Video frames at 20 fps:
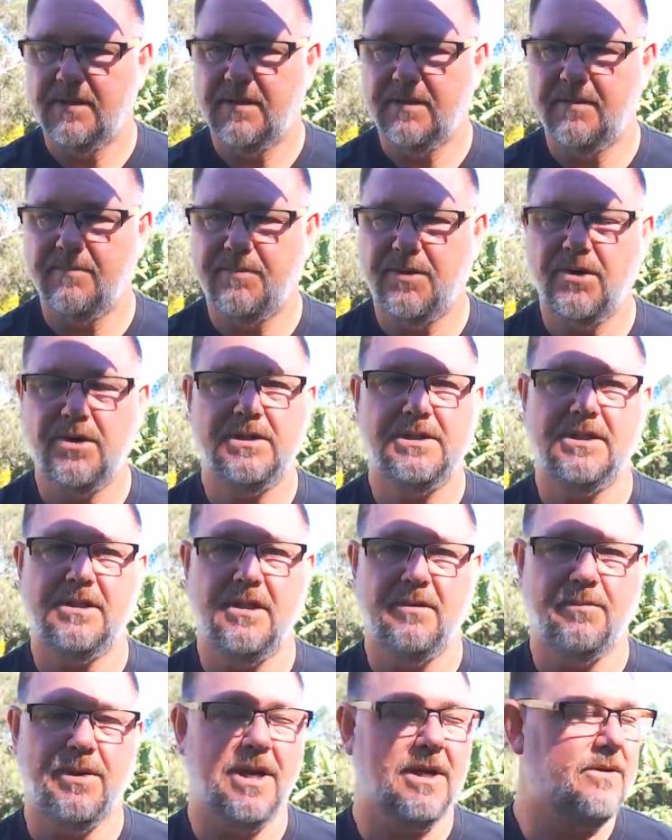The birds in the
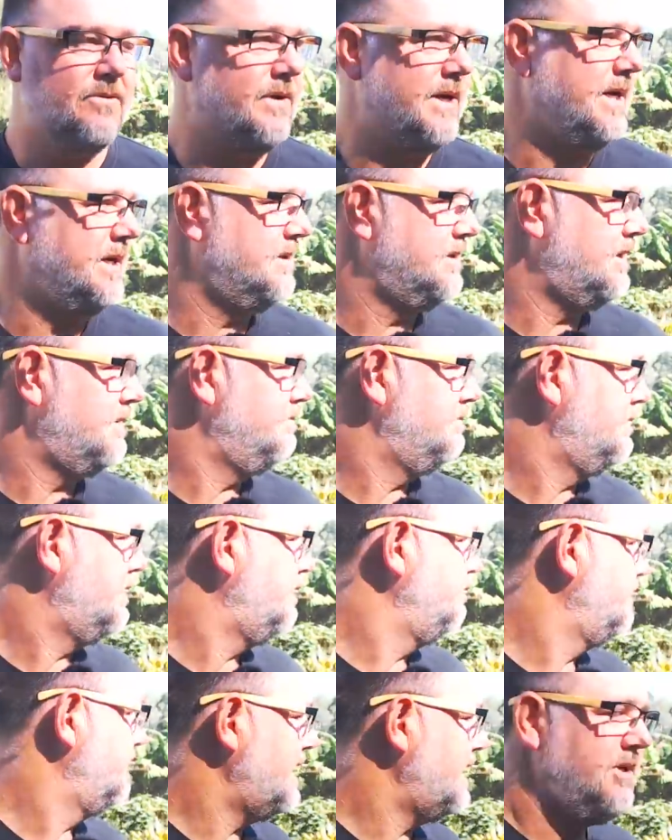background, I'm
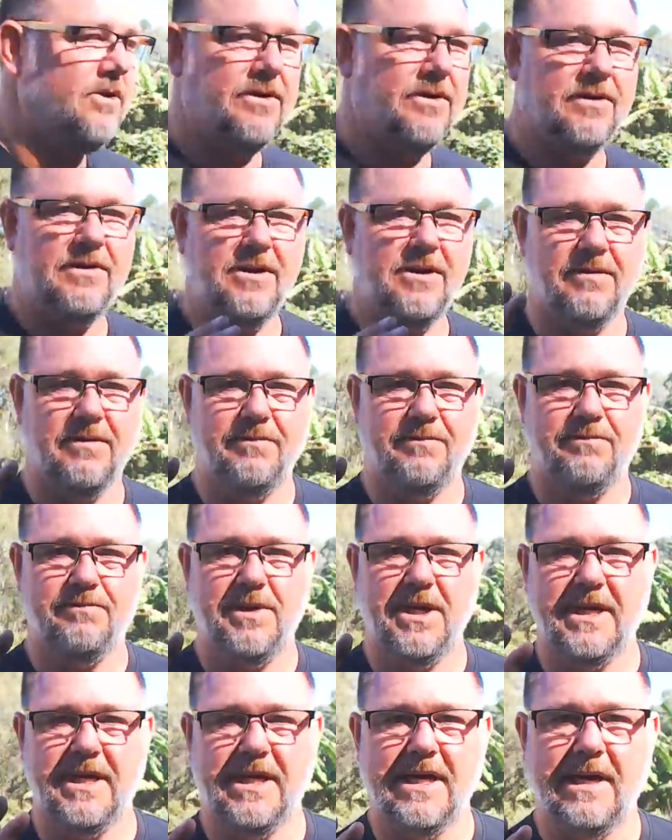glad you're
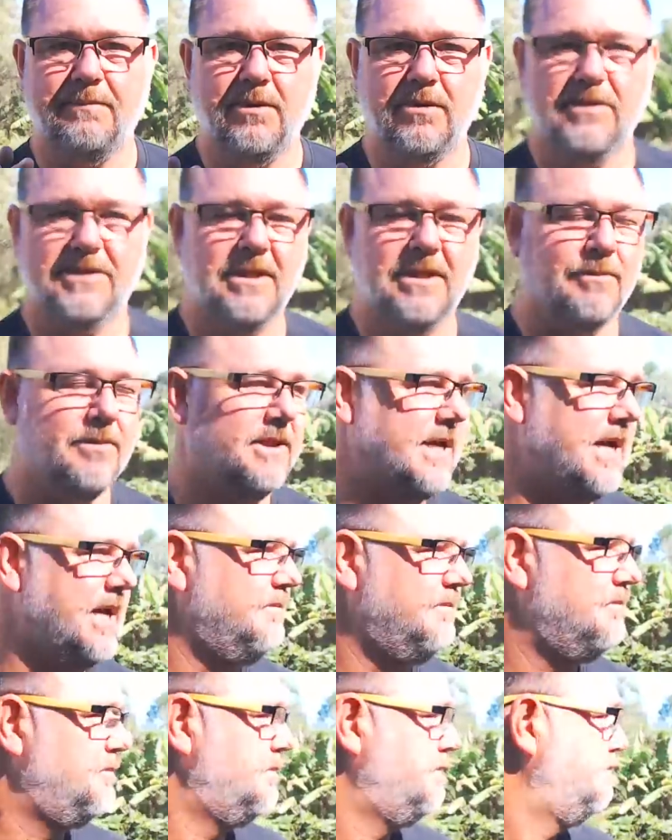picking up on some of that,
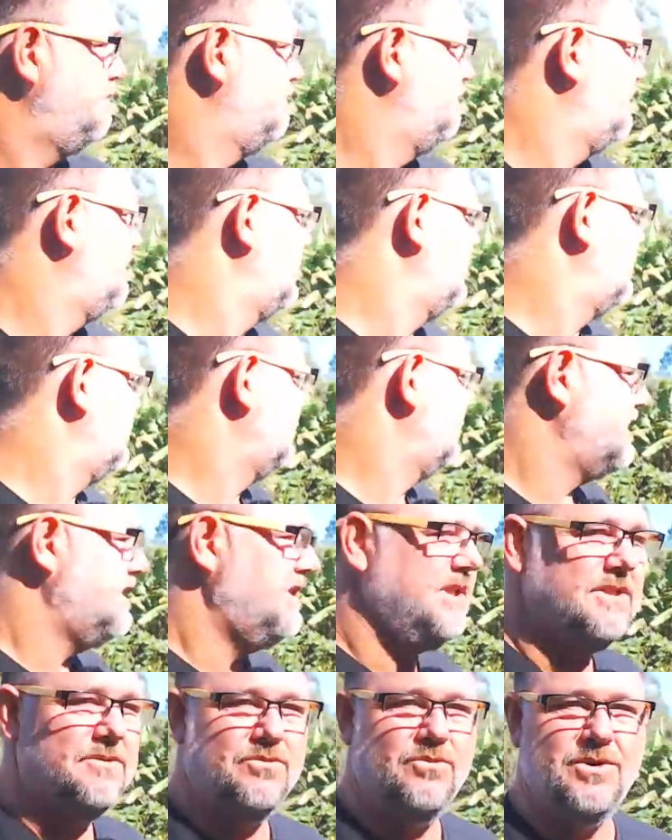because it is
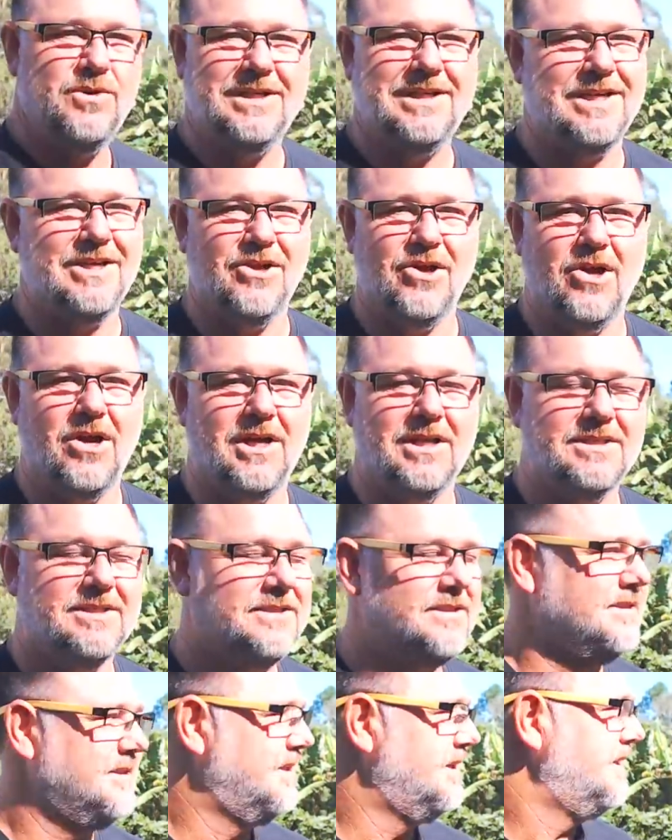really nice.
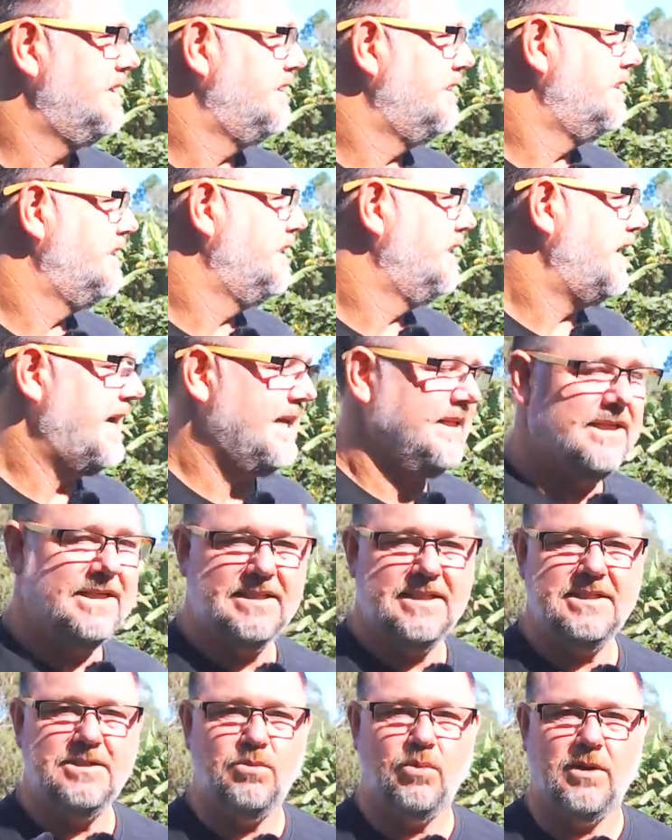And this
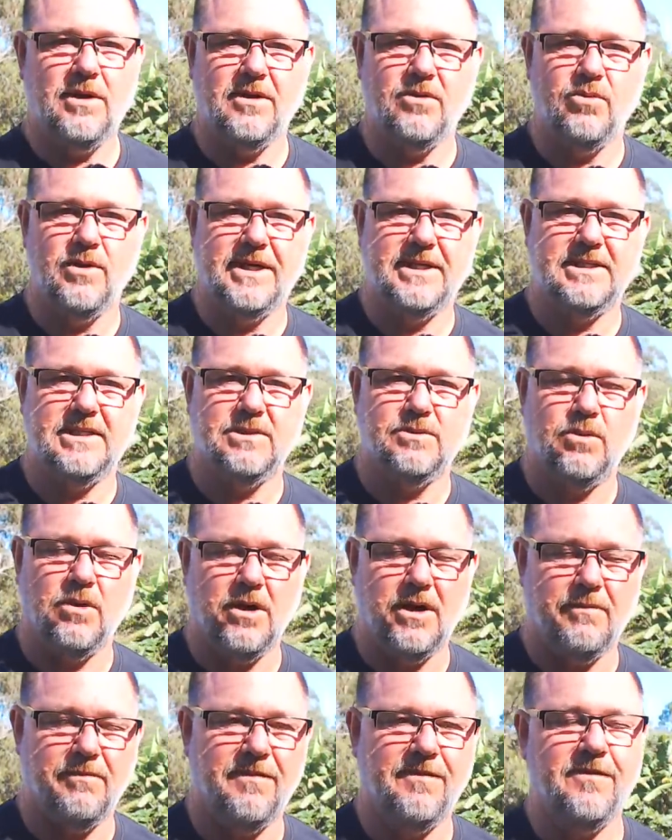is one of the reasons why
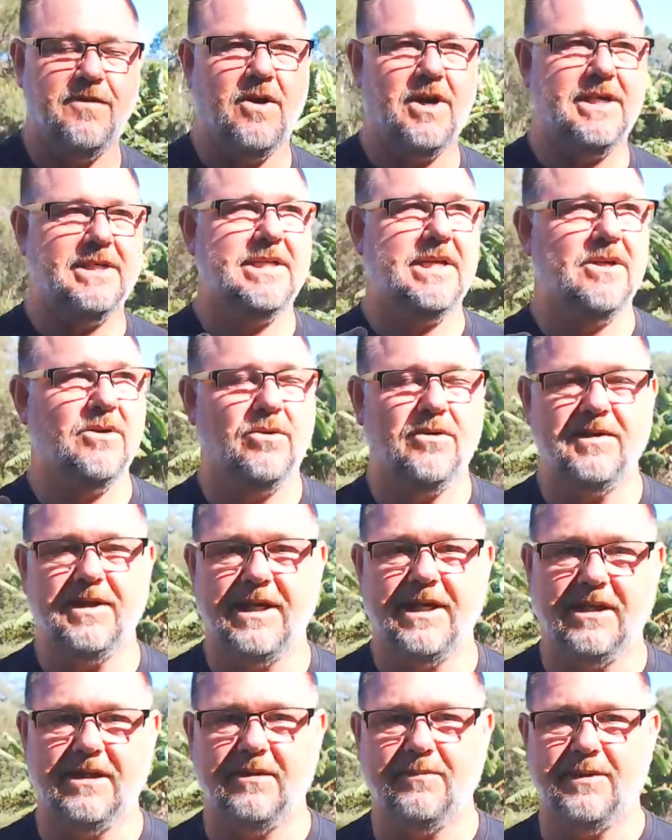I'm fighting all the
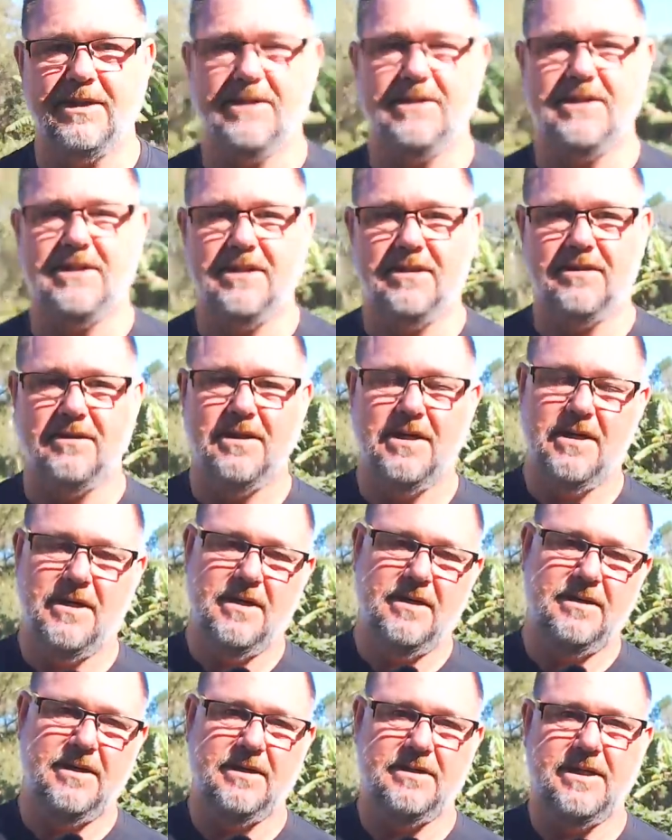elements and
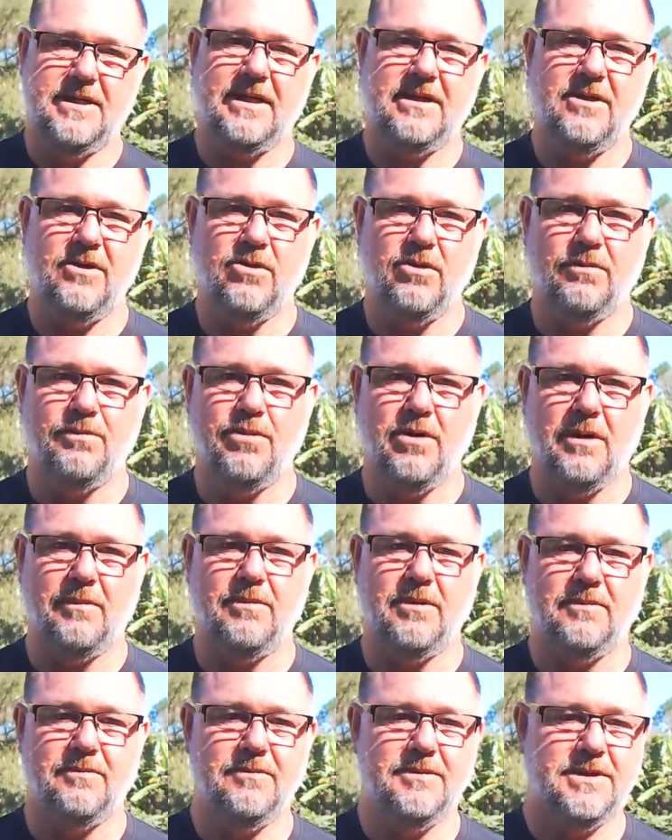the technical
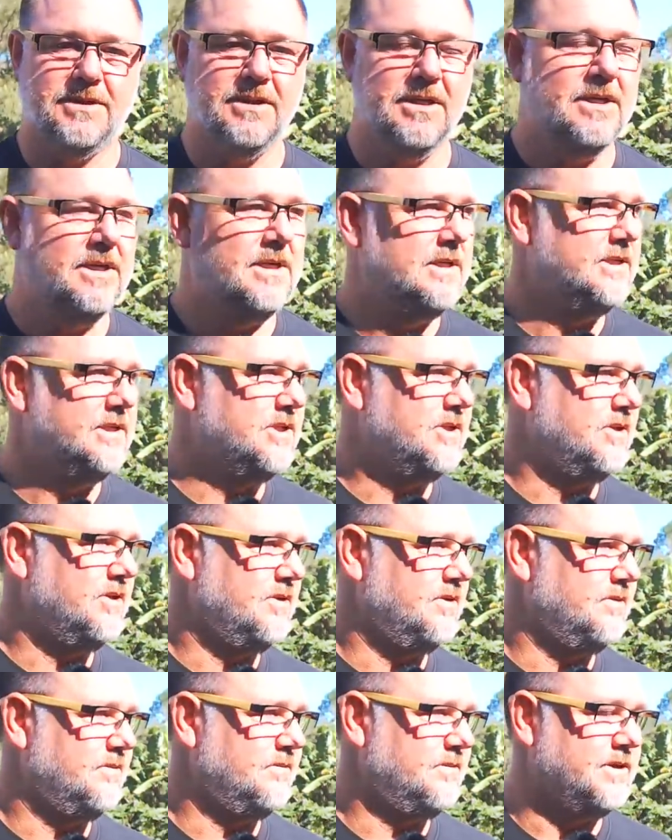problems
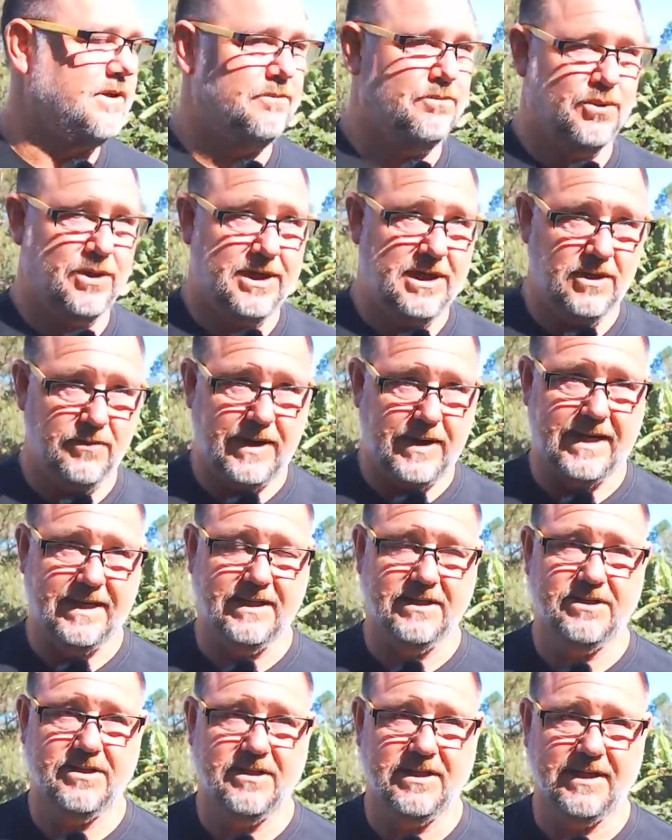to bring you out
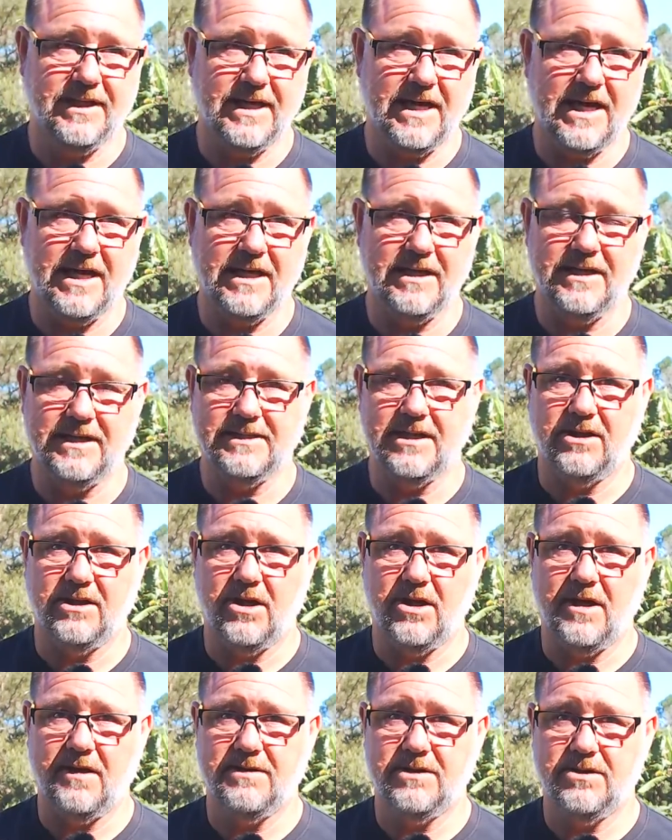into the garden as a
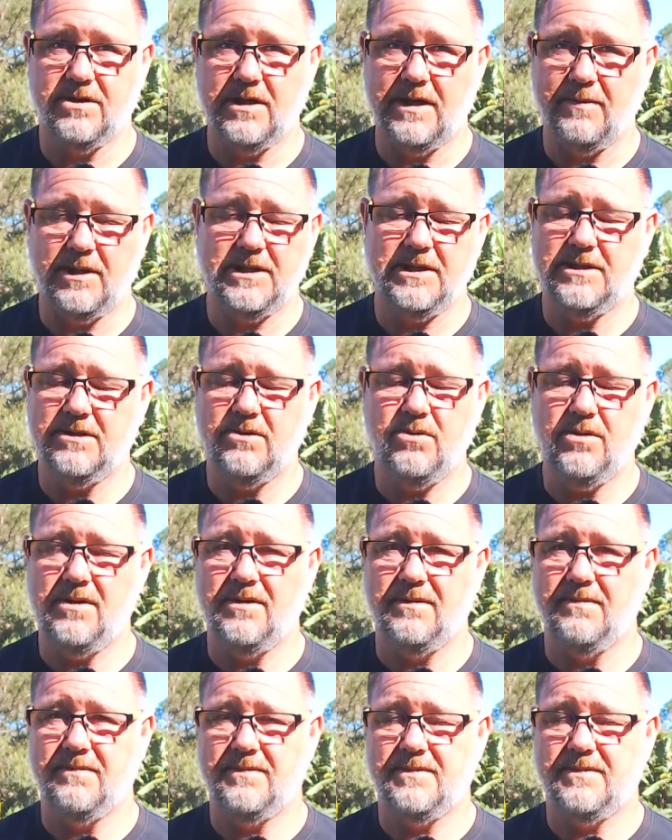live stream. I just couldn't,